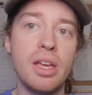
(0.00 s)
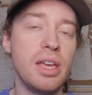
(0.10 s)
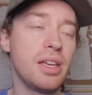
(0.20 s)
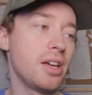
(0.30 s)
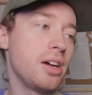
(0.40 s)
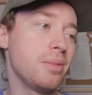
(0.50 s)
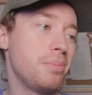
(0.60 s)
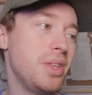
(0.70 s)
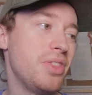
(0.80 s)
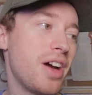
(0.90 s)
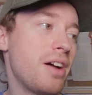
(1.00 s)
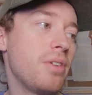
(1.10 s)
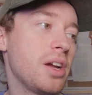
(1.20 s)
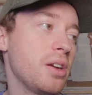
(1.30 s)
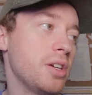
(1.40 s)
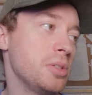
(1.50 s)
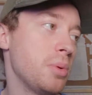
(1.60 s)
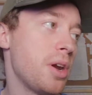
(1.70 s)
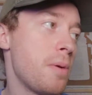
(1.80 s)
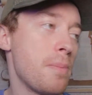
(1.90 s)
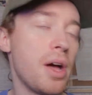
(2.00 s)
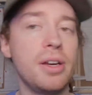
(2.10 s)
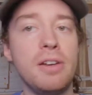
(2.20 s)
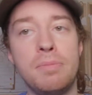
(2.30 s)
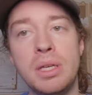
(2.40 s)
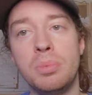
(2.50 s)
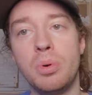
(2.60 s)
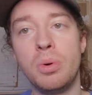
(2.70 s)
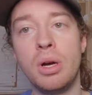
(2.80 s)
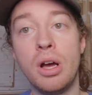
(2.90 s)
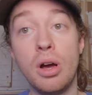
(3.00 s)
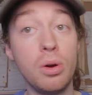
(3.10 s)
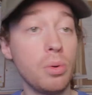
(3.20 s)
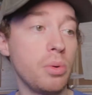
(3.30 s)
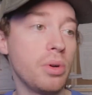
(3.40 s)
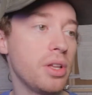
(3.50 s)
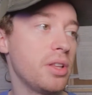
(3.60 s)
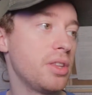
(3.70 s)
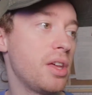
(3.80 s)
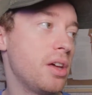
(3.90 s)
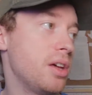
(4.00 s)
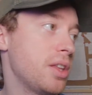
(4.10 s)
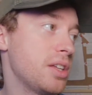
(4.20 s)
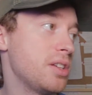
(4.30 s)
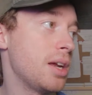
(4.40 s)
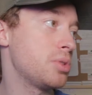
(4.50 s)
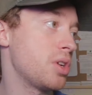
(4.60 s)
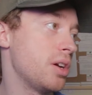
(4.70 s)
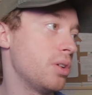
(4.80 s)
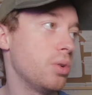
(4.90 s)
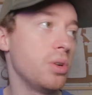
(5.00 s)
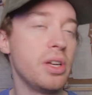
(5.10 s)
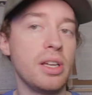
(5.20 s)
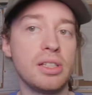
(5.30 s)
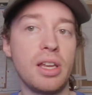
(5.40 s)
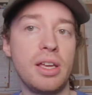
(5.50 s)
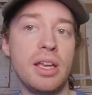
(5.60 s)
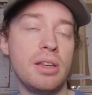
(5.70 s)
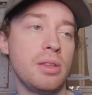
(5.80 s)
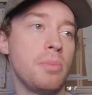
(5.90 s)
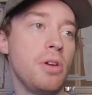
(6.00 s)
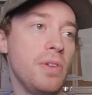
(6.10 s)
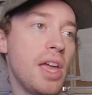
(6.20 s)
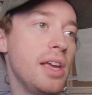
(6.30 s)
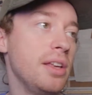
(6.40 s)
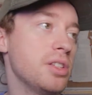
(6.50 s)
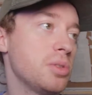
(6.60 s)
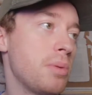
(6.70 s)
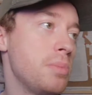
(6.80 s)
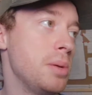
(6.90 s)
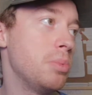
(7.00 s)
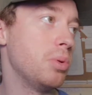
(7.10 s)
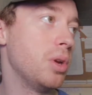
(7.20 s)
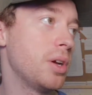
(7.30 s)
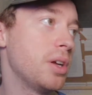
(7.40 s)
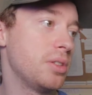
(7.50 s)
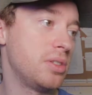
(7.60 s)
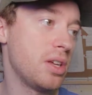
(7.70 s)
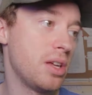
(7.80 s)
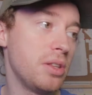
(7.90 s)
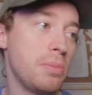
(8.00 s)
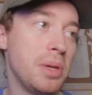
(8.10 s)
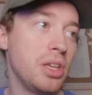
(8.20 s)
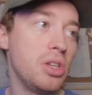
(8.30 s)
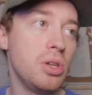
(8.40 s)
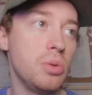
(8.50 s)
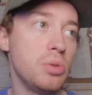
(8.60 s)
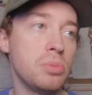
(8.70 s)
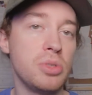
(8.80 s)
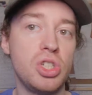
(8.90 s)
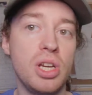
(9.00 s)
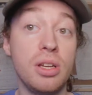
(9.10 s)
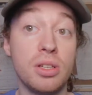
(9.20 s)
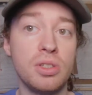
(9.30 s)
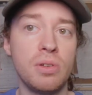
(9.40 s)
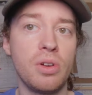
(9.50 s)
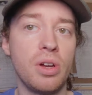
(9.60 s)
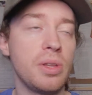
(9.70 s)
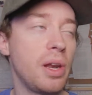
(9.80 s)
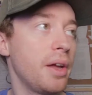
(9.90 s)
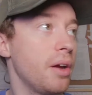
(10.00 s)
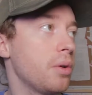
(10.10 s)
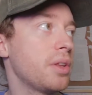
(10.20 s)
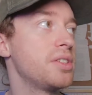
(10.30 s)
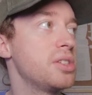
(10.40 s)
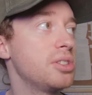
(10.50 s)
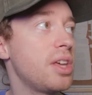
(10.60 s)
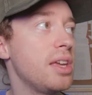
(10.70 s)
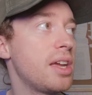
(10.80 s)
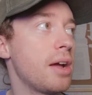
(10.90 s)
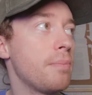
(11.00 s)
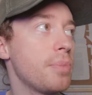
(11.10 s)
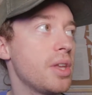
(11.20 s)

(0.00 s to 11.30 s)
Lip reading: It can't be that recognizable. I don't mind if people, that's an Amstrad, or like in the movie Aliens, when people look at the big huge machine guns they've got and they're like, oh, that's a Steadicam.